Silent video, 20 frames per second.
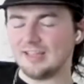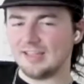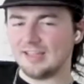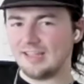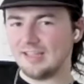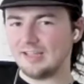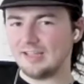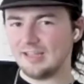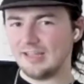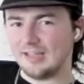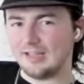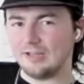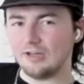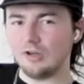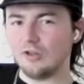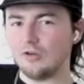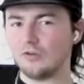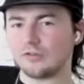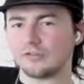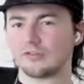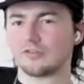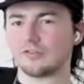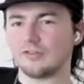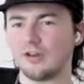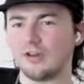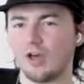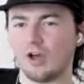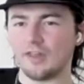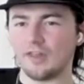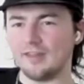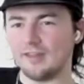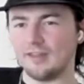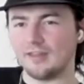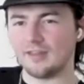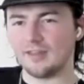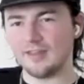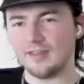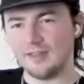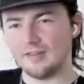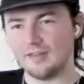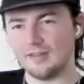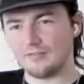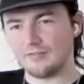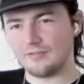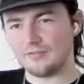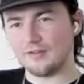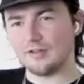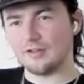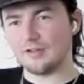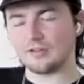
he he looked like if